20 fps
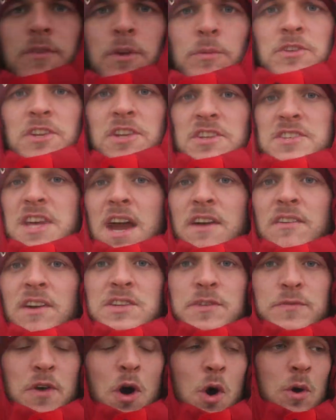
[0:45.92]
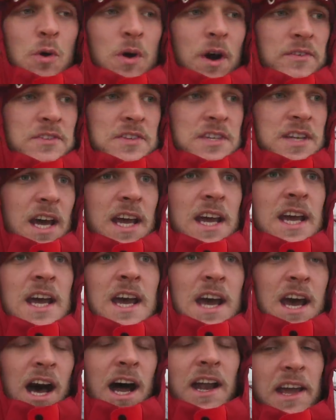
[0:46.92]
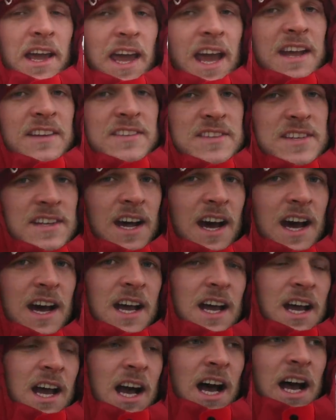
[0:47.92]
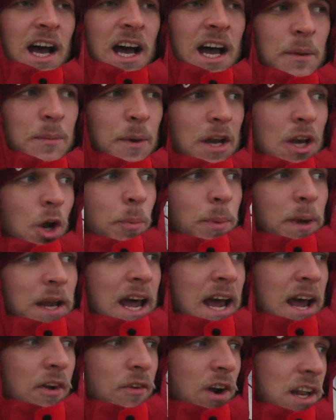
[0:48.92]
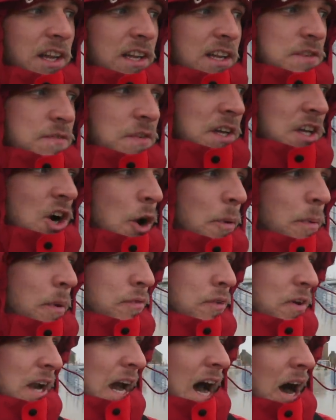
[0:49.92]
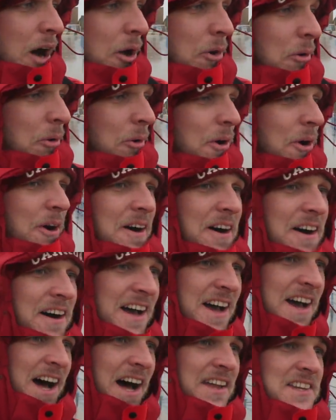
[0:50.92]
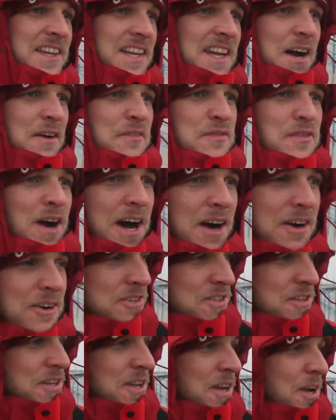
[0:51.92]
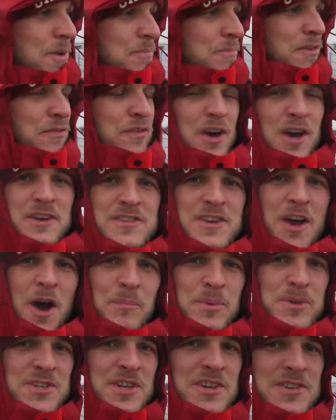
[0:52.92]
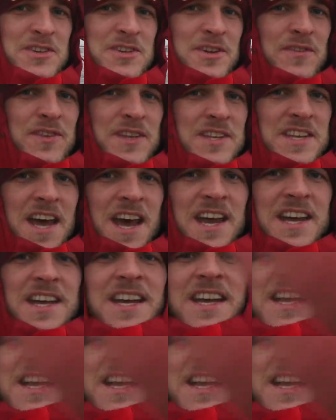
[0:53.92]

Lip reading: I've come to this area to photograph today, and I'll get into that a little bit later on in this video. But for now, I think I've found my first composition of the day.